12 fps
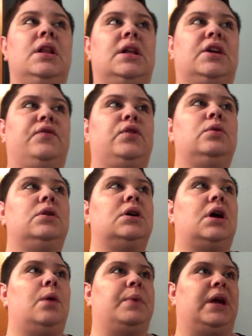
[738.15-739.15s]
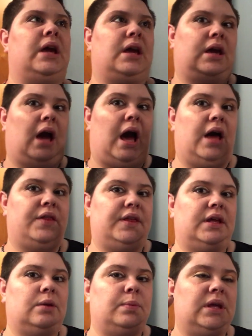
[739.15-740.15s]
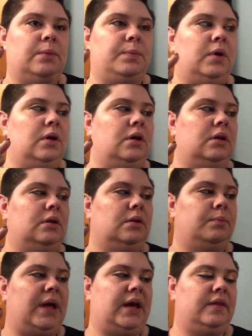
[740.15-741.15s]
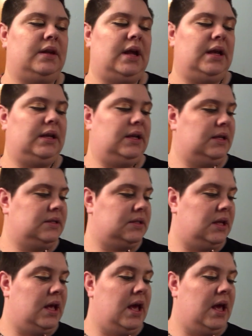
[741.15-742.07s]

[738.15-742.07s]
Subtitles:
like, if you look up gothic people back in the 90s,